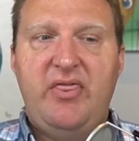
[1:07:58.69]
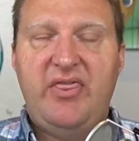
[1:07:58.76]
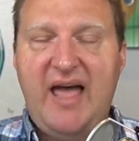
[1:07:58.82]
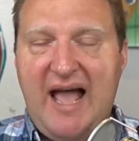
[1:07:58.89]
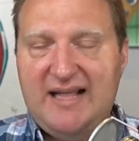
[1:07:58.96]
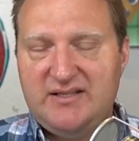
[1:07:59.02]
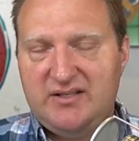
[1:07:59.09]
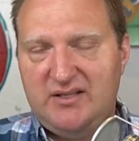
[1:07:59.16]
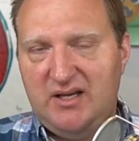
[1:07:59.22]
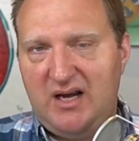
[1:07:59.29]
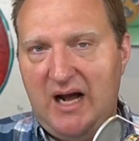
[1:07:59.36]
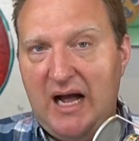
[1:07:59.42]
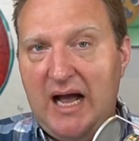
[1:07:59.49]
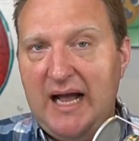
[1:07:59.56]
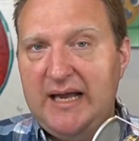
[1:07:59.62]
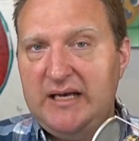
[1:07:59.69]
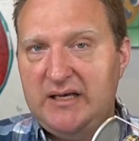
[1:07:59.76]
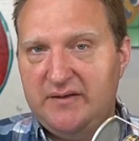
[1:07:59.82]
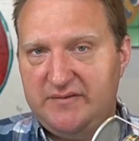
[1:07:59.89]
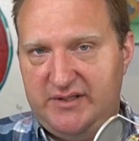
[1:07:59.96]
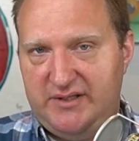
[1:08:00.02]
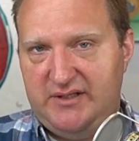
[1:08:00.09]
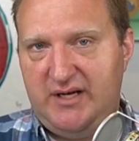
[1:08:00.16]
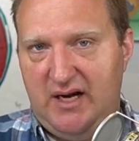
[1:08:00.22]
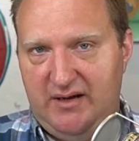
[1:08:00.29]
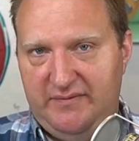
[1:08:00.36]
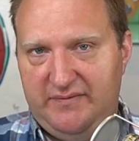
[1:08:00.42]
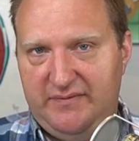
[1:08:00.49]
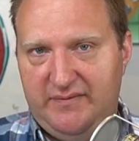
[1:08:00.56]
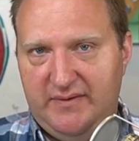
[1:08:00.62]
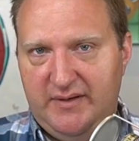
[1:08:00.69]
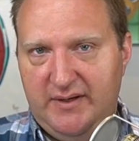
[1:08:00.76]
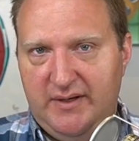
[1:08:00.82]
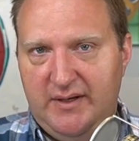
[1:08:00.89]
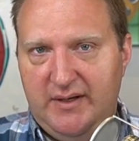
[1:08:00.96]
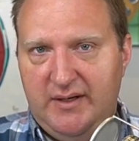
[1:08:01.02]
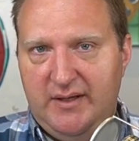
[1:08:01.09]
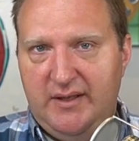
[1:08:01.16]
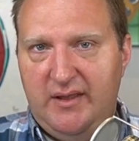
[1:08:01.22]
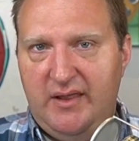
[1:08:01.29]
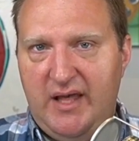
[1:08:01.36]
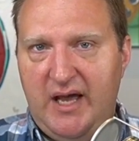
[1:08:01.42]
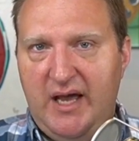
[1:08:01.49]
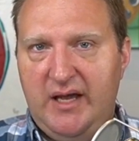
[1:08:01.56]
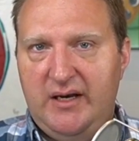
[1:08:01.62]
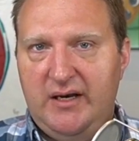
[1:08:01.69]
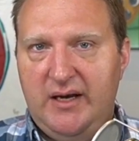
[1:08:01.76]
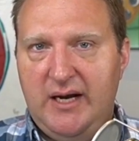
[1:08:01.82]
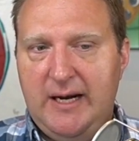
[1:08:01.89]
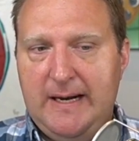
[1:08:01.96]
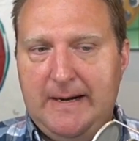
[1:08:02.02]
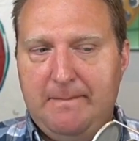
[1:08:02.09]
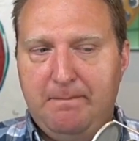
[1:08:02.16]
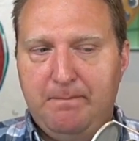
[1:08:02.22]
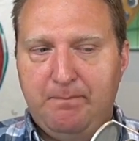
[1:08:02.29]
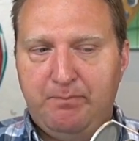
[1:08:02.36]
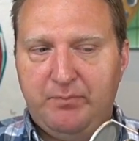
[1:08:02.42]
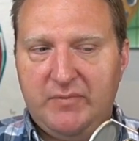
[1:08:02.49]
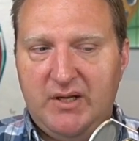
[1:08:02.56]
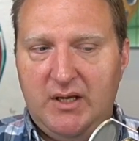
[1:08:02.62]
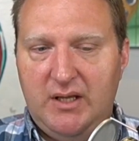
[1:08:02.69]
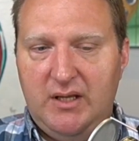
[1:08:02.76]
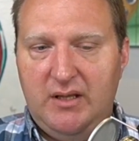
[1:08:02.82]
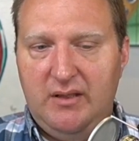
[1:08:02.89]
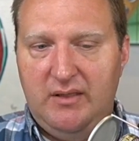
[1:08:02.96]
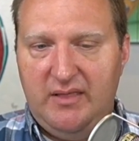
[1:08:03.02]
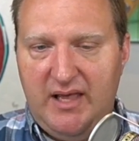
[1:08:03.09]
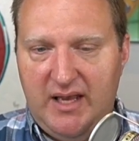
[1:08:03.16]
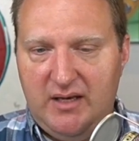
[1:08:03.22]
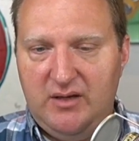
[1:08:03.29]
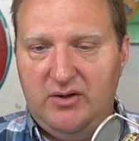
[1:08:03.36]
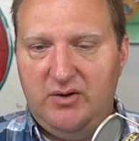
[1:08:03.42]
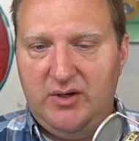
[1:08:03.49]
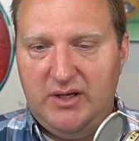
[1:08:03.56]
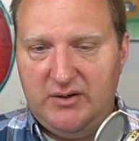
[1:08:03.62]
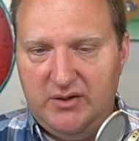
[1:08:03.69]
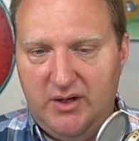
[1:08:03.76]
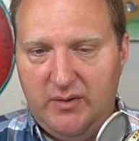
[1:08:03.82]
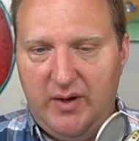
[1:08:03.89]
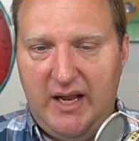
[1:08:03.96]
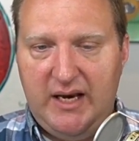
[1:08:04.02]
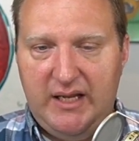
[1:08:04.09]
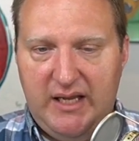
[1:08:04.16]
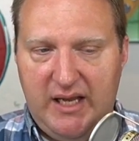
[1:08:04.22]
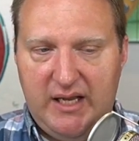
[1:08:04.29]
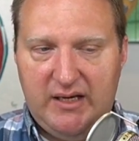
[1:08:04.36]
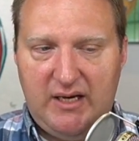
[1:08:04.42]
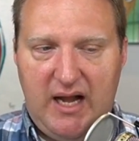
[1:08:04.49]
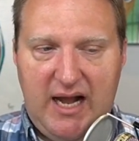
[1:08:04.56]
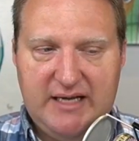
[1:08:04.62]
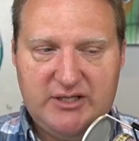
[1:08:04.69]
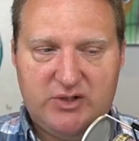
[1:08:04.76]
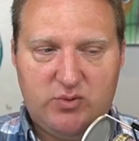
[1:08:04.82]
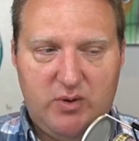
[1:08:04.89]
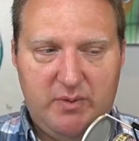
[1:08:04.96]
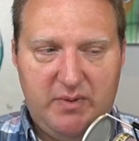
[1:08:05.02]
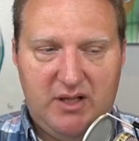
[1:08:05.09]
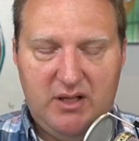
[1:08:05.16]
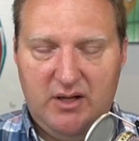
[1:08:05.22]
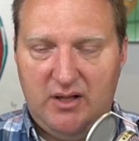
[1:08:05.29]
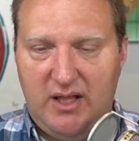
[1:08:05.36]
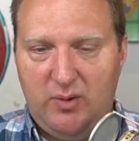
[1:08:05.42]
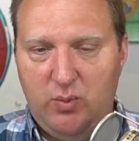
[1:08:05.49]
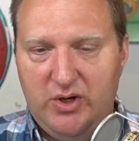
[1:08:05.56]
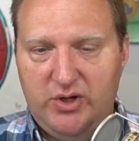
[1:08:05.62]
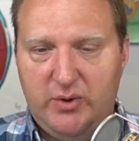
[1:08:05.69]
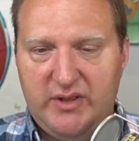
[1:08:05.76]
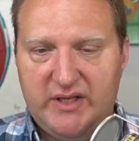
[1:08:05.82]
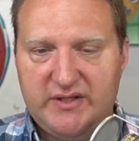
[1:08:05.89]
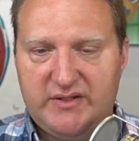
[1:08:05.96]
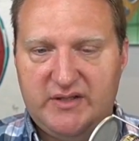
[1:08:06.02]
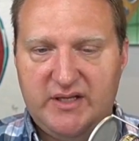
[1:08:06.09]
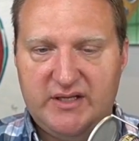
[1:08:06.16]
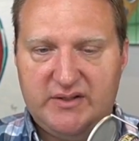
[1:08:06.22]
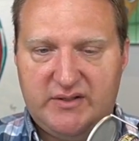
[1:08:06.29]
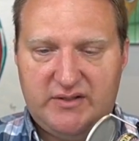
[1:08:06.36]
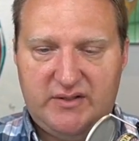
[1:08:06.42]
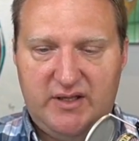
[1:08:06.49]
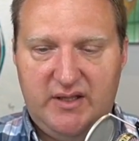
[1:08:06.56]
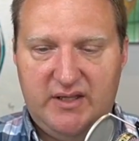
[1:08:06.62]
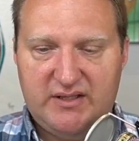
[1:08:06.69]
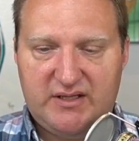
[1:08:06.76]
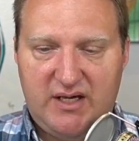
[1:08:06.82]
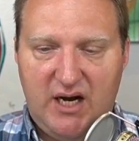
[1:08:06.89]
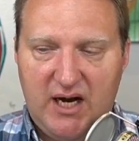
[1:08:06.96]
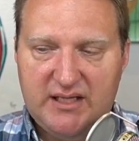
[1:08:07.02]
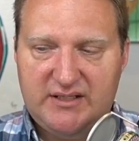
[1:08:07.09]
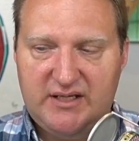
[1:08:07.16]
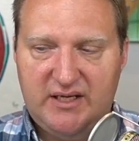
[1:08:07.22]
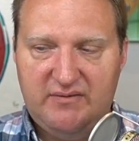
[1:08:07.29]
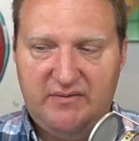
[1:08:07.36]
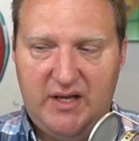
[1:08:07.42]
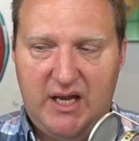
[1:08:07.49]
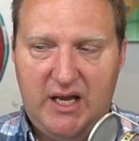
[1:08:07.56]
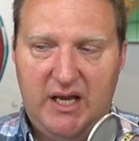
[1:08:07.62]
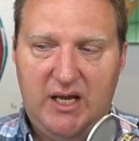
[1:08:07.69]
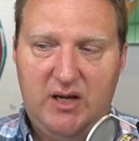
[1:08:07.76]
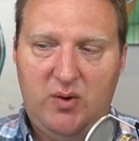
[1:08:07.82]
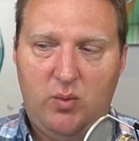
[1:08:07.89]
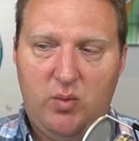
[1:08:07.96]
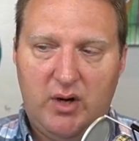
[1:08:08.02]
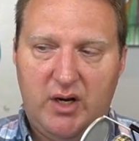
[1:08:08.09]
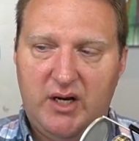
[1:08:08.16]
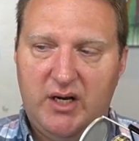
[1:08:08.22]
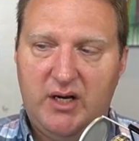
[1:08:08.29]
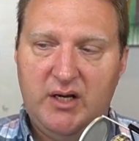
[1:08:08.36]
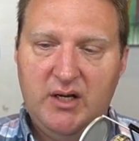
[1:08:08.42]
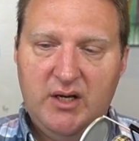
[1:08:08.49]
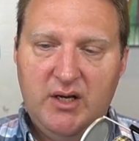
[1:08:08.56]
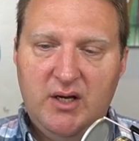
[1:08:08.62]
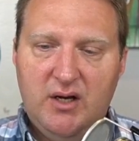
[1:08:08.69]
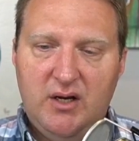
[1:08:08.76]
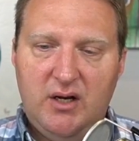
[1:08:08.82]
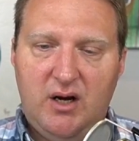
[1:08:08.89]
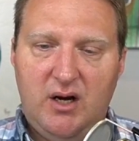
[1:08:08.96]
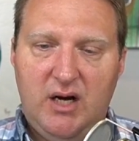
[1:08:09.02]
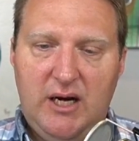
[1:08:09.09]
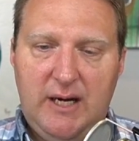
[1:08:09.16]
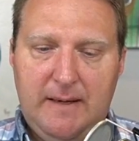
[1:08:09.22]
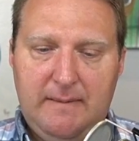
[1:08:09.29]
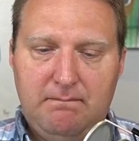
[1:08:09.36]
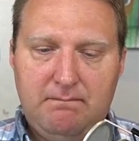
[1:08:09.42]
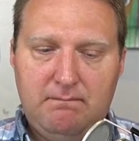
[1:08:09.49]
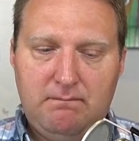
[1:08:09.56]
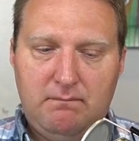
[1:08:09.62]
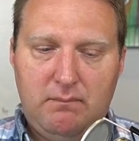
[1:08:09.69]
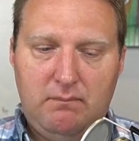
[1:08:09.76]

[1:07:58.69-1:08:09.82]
that's the kind stuff that um, that you need to do. And again, I just want to be clear. Like we're doing this this this content VA. We're gonna, um,